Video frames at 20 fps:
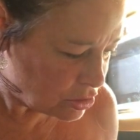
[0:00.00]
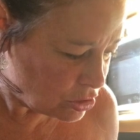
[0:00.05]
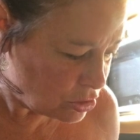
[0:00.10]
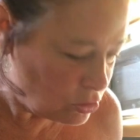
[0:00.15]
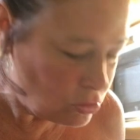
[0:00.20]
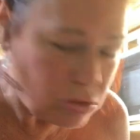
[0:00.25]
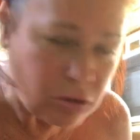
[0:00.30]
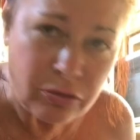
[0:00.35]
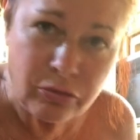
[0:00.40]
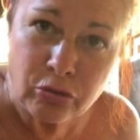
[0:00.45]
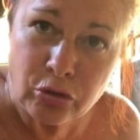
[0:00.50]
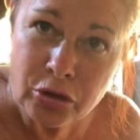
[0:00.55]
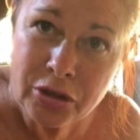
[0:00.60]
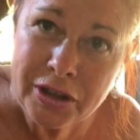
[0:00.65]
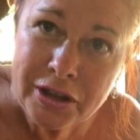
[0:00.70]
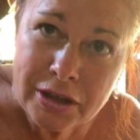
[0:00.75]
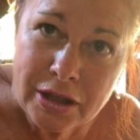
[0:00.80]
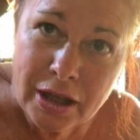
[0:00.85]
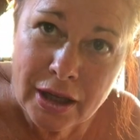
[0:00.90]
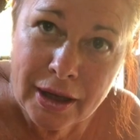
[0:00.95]
to
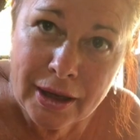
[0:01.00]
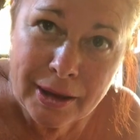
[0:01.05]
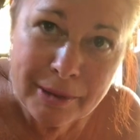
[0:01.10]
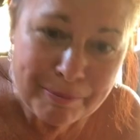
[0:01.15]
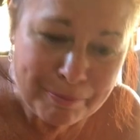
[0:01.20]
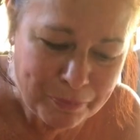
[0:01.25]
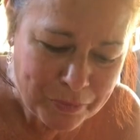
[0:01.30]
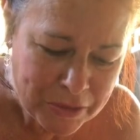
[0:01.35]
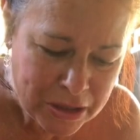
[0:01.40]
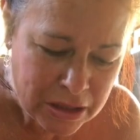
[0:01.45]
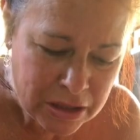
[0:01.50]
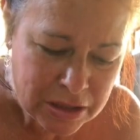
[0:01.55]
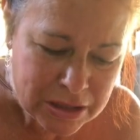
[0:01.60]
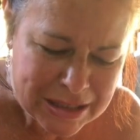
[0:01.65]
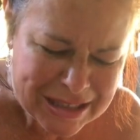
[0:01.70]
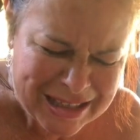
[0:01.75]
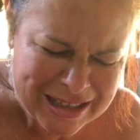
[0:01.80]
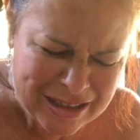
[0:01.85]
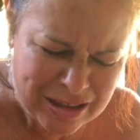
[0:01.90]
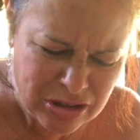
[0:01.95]
avoid them,
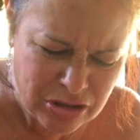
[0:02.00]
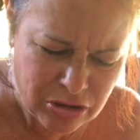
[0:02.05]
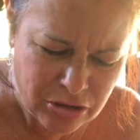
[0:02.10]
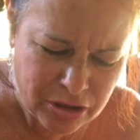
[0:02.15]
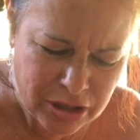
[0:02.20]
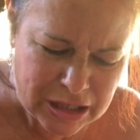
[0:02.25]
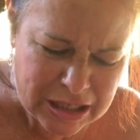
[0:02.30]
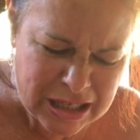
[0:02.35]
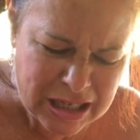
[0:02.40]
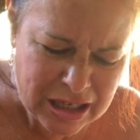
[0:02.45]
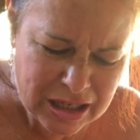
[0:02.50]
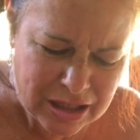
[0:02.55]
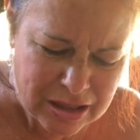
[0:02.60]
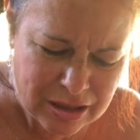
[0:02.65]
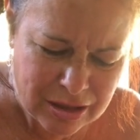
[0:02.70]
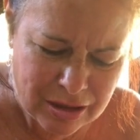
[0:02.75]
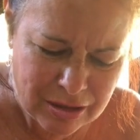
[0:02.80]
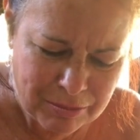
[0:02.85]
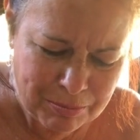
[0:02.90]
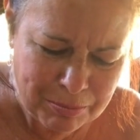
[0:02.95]
to get your gut
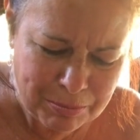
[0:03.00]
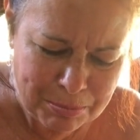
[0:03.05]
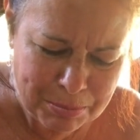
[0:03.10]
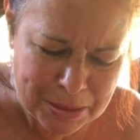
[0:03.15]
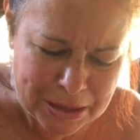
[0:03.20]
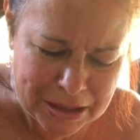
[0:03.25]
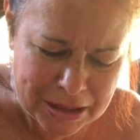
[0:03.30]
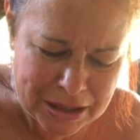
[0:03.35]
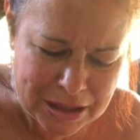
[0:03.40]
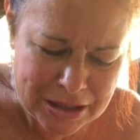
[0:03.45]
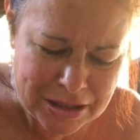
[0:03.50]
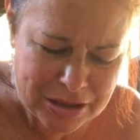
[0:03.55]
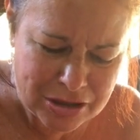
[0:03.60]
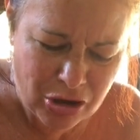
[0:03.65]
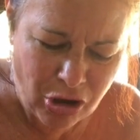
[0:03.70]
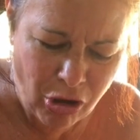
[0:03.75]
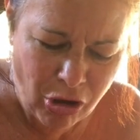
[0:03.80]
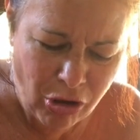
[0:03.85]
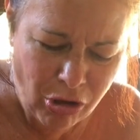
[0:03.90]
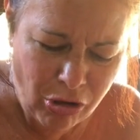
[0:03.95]
bunnies
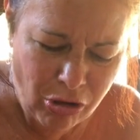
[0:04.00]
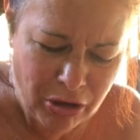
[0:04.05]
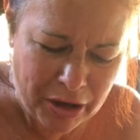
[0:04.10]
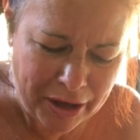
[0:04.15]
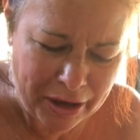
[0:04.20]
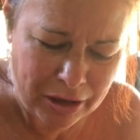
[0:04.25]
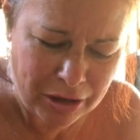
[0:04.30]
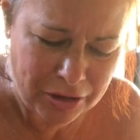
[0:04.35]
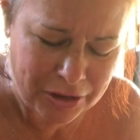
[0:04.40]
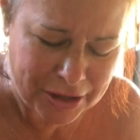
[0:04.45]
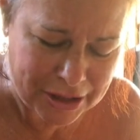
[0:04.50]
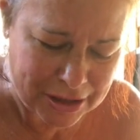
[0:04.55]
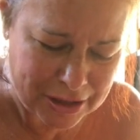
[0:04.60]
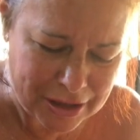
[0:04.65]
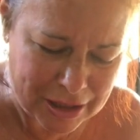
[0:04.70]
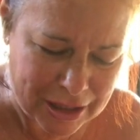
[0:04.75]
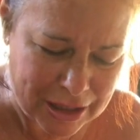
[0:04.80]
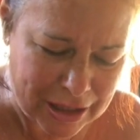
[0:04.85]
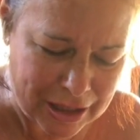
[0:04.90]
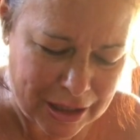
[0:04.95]
all healthy
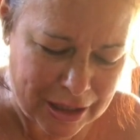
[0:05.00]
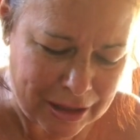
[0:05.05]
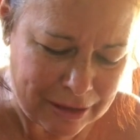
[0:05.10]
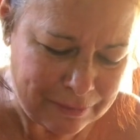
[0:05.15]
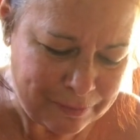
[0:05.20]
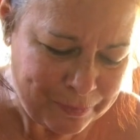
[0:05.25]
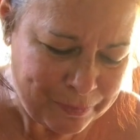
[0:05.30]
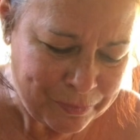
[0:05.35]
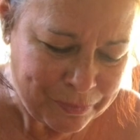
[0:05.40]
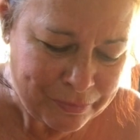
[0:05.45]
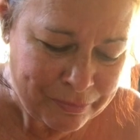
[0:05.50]
again.